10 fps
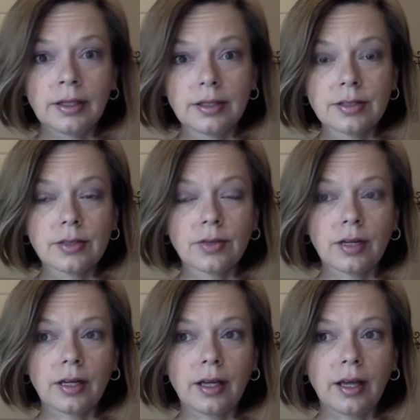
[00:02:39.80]
is so
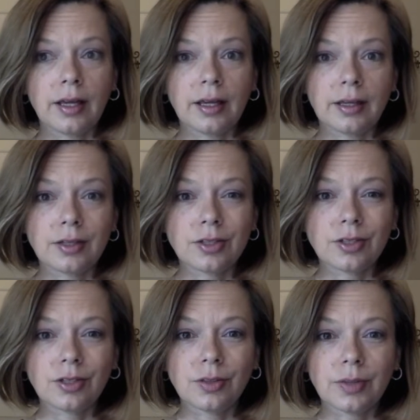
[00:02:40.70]
that I can show
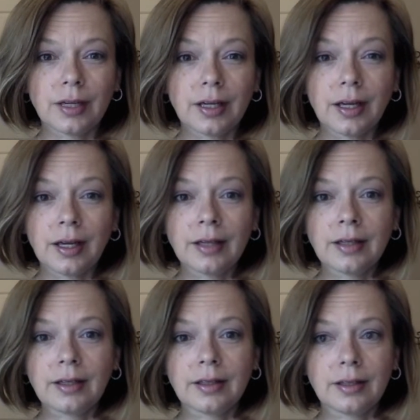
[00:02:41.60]
you what I got
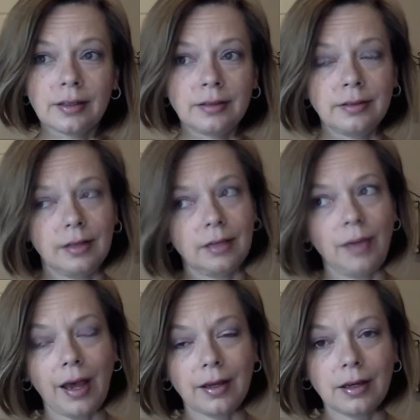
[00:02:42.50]
and then
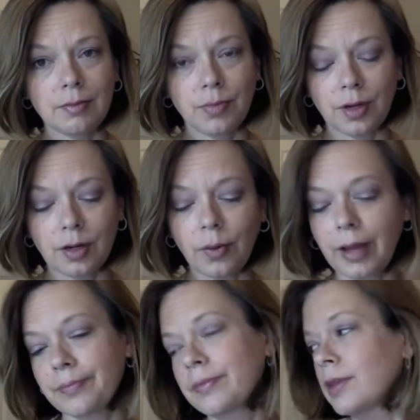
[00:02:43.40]
unpack it and put it away.
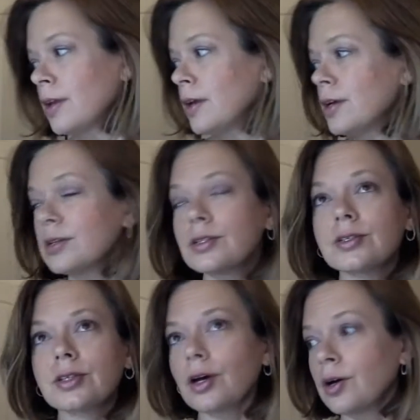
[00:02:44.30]

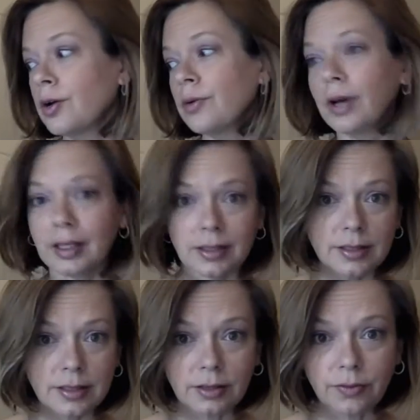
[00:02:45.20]
So I did
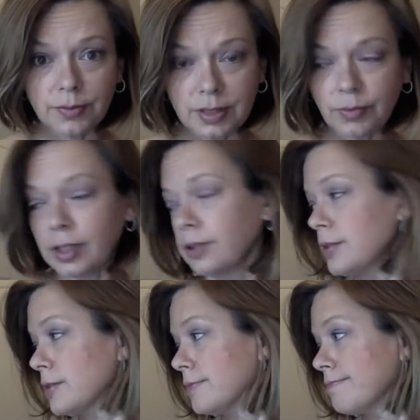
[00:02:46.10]
steal from someone
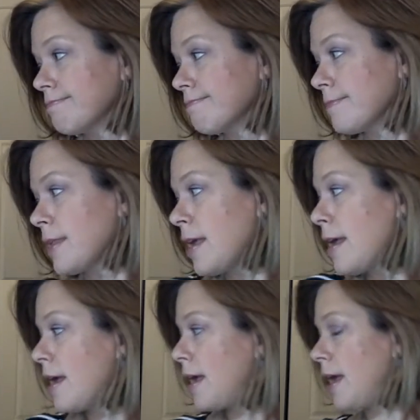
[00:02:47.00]
else.
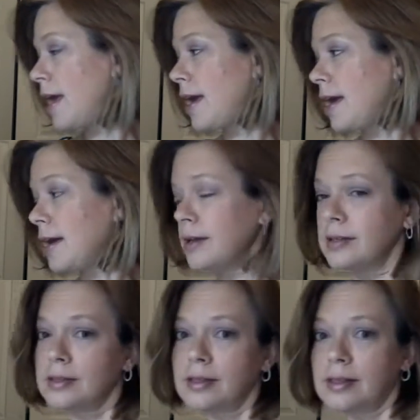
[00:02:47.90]
And
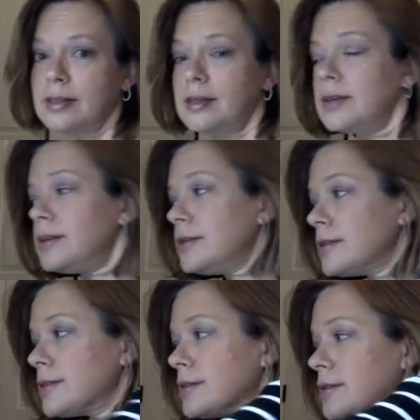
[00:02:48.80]

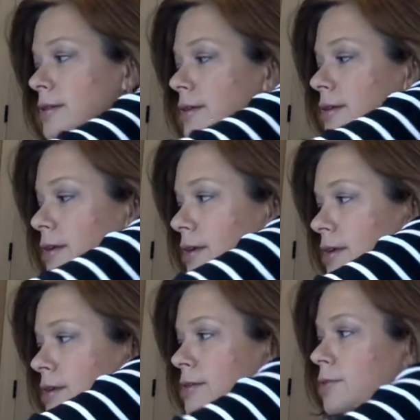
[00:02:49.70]
this
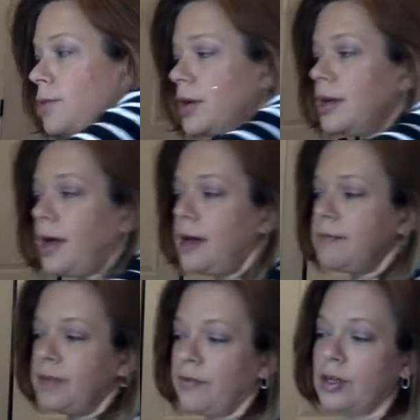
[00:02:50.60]
is what I
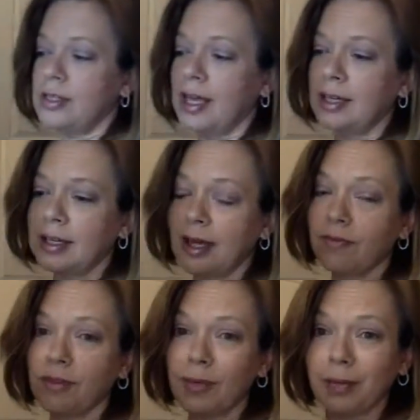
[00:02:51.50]
got. I've already taken it out
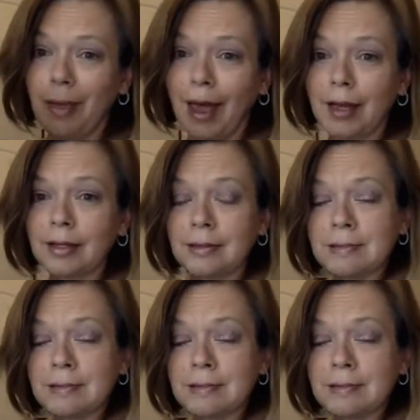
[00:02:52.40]
of the big bag.